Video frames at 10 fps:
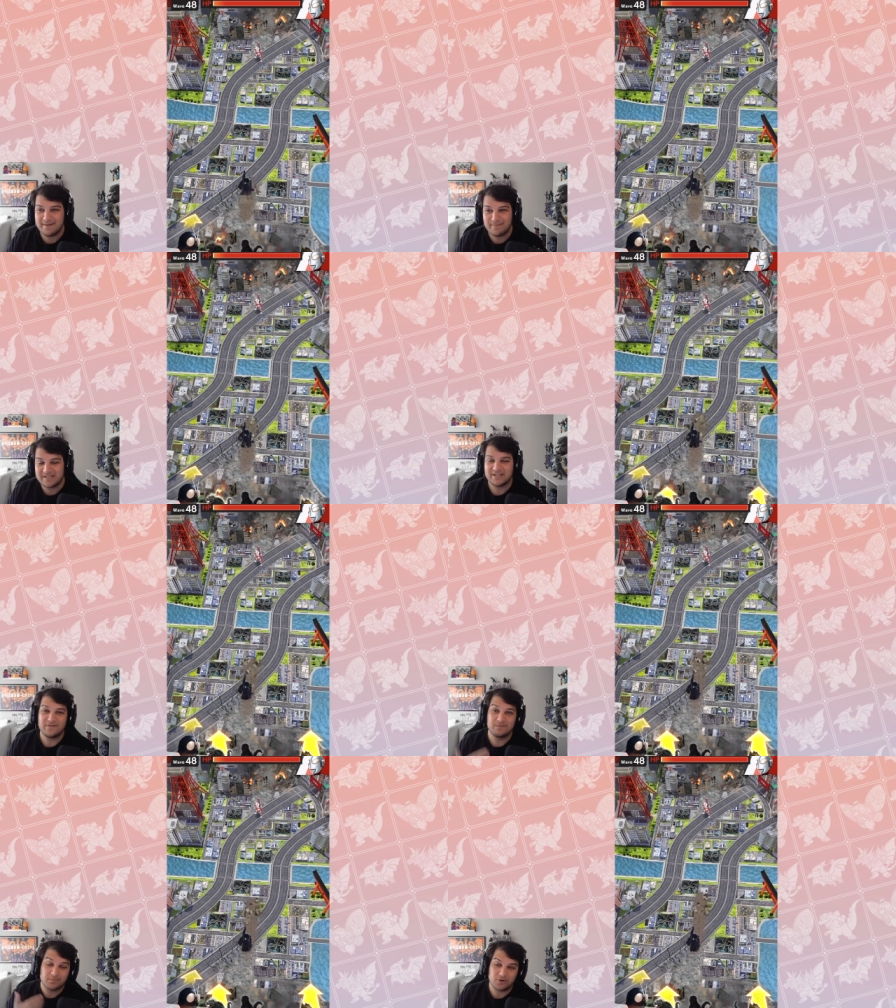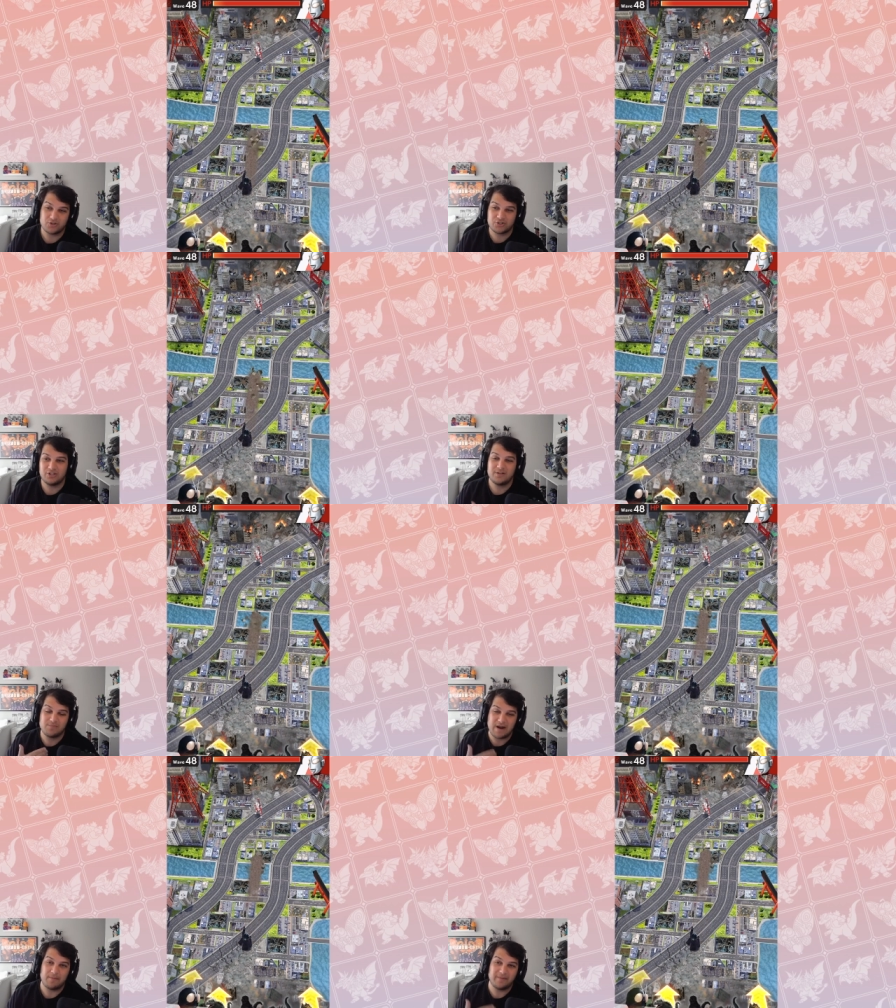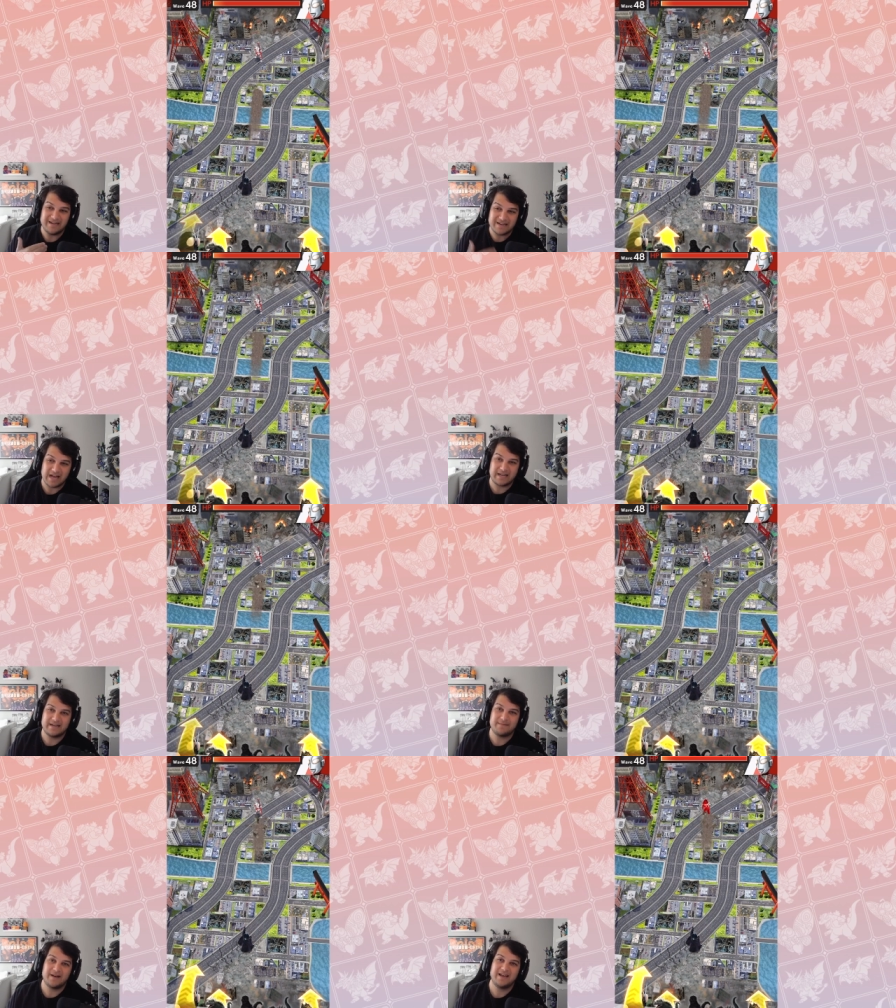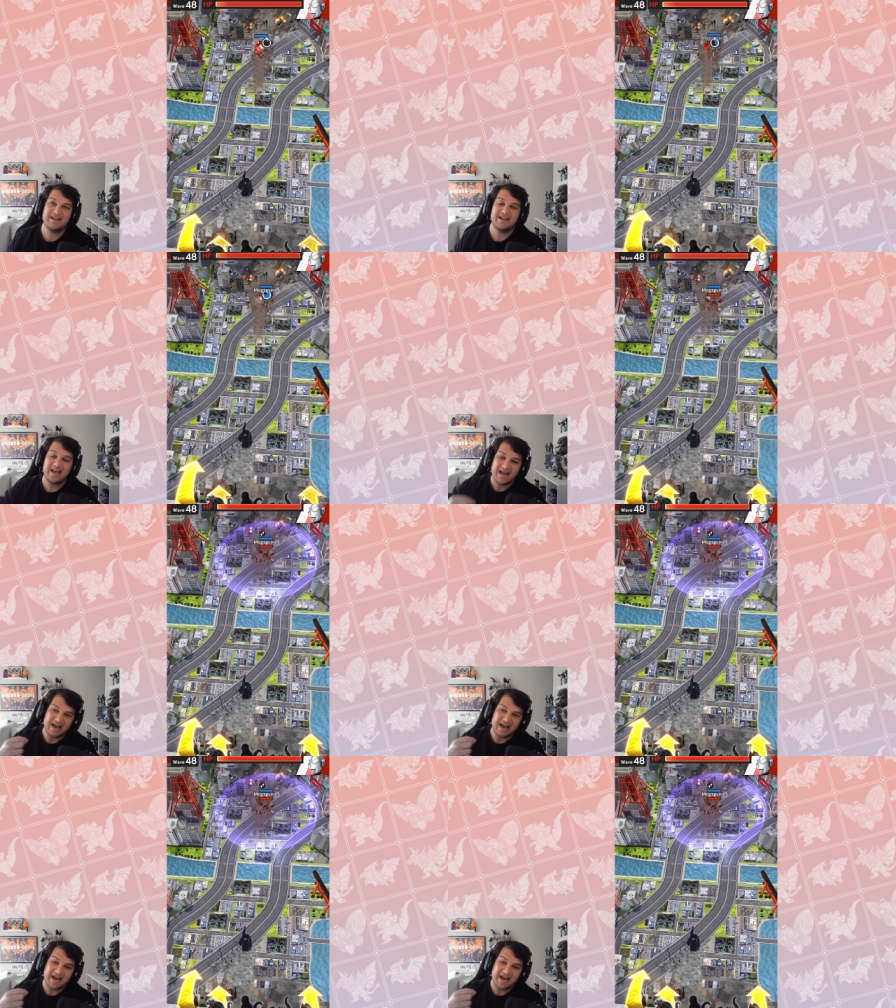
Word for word: I myself am personally probably not going to buy it.